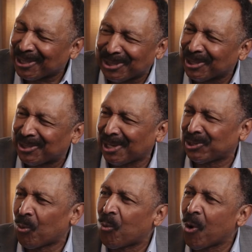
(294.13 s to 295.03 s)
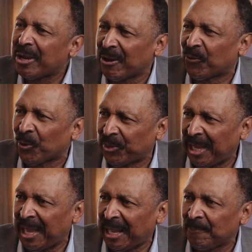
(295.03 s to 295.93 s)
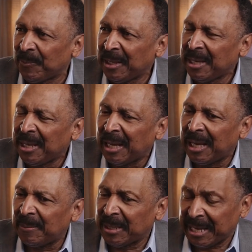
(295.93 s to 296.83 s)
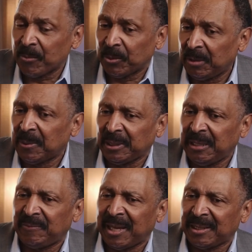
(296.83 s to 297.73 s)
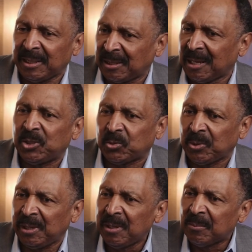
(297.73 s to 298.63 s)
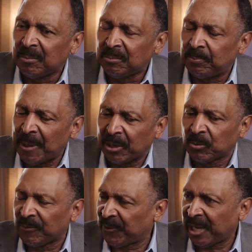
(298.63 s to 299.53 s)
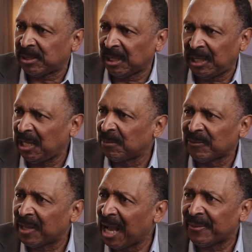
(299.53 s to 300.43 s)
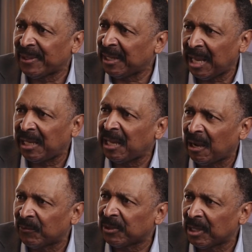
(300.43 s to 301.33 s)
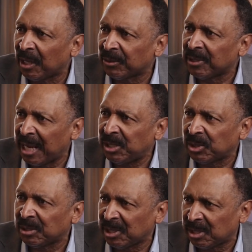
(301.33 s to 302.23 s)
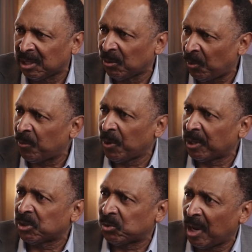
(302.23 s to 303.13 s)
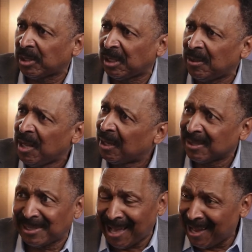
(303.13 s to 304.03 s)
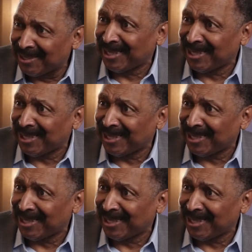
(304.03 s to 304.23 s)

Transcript: such a wonderful thing. And I really believe that this country better reflects the kingdom of God than any other nation, just in the way we're constructed, because God's